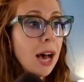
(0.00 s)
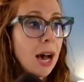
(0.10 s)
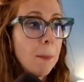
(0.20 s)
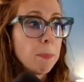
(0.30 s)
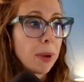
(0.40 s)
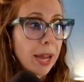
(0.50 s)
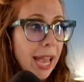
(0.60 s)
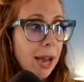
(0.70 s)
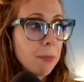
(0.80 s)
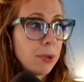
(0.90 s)
But I
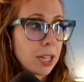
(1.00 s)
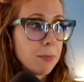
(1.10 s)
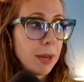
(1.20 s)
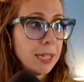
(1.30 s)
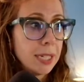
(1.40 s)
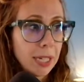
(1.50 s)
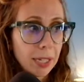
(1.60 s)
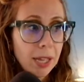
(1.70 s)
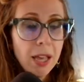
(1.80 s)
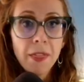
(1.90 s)
am
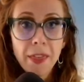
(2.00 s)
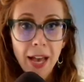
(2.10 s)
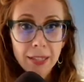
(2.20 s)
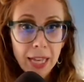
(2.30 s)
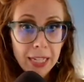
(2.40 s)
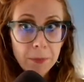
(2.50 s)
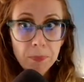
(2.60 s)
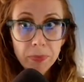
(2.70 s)
recommending that, like,